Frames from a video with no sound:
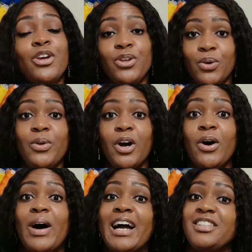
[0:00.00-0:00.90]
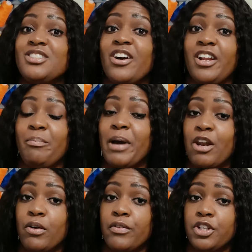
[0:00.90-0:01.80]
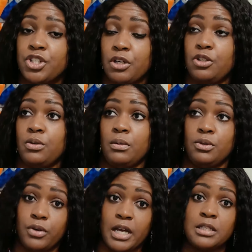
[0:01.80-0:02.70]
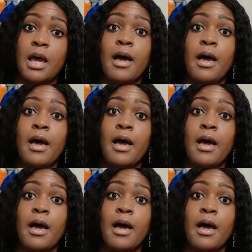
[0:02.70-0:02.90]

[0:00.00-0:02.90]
you know I started Battle of the Shirt Dress